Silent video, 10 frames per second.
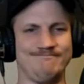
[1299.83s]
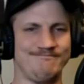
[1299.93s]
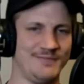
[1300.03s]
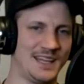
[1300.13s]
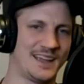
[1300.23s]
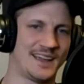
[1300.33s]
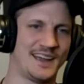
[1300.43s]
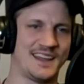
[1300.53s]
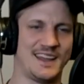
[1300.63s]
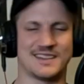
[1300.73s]
I
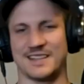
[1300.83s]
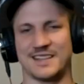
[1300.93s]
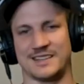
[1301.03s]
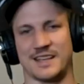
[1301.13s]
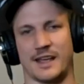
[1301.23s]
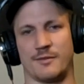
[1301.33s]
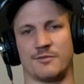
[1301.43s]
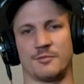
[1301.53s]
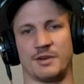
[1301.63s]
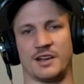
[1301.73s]
can't see the time from
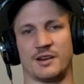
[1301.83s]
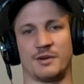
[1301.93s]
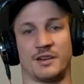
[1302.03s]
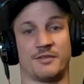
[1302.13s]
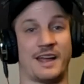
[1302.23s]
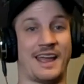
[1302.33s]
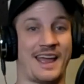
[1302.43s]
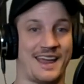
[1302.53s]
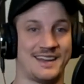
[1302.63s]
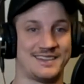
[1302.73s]
here, but if I
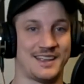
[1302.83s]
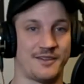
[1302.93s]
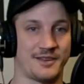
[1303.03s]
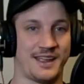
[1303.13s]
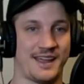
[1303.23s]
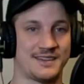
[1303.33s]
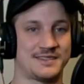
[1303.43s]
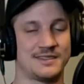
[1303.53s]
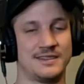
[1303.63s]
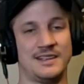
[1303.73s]
had to give a guess,
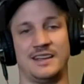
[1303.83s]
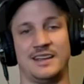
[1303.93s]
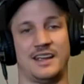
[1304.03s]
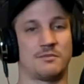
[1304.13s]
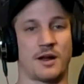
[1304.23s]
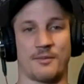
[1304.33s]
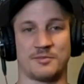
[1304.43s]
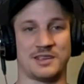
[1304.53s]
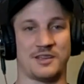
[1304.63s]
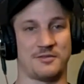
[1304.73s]
in probably
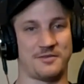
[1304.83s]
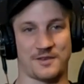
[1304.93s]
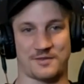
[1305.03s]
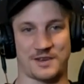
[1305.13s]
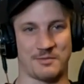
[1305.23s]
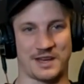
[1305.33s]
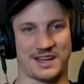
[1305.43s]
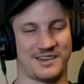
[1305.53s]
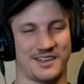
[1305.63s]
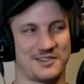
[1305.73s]
a 50-minute
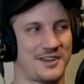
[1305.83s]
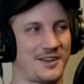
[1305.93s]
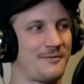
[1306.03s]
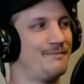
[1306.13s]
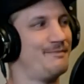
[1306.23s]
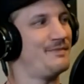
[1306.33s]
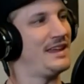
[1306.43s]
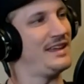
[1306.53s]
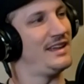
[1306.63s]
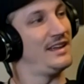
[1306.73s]
nutshell.
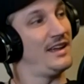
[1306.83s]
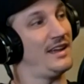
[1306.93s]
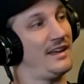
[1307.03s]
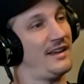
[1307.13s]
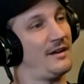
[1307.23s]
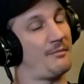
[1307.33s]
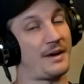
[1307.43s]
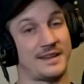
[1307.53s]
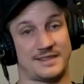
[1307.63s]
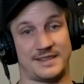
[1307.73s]

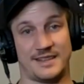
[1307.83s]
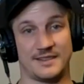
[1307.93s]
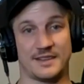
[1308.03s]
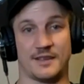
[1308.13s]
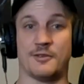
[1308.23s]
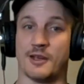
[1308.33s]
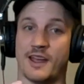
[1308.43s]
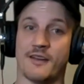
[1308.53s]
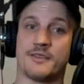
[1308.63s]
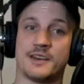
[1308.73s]
But if you have
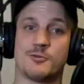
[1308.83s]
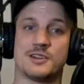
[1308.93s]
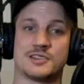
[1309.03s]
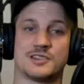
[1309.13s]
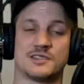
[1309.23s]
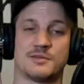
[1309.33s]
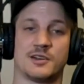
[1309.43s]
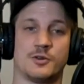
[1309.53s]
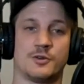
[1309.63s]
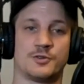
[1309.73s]
any questions about
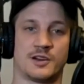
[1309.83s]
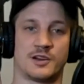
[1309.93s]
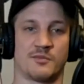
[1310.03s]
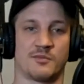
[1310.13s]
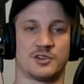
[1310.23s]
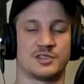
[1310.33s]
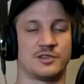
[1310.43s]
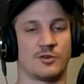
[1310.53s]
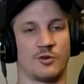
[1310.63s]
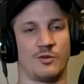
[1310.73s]
cold water immersion or
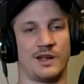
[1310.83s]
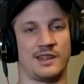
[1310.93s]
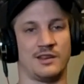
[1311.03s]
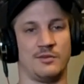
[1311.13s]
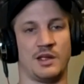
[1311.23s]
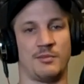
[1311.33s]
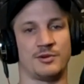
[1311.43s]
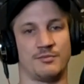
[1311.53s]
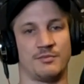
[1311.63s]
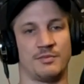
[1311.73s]
a way that you may
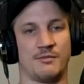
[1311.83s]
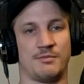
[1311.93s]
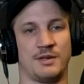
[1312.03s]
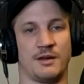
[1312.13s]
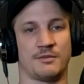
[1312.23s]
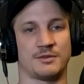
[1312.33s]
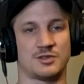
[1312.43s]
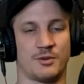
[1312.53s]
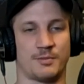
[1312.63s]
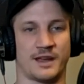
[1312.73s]
be able to
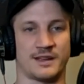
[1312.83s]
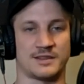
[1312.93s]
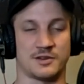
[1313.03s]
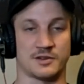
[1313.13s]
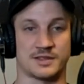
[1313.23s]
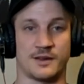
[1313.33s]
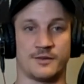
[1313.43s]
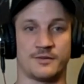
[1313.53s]
apply it to yourself,